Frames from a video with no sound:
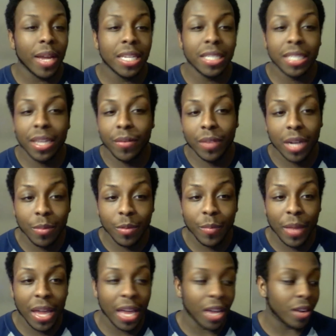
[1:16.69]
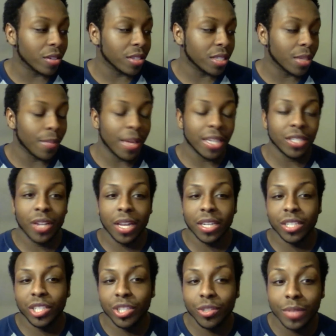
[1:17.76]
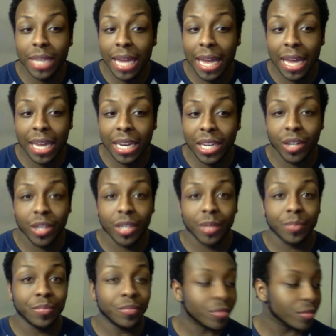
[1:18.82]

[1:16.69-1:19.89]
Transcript: He's never coming back, or somebody's trying to shoot Daddy, or